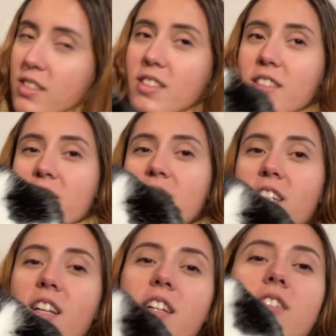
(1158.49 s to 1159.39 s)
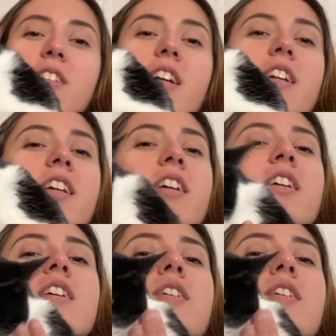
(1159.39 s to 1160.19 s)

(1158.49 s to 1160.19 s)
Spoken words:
Didn't say hello, yay.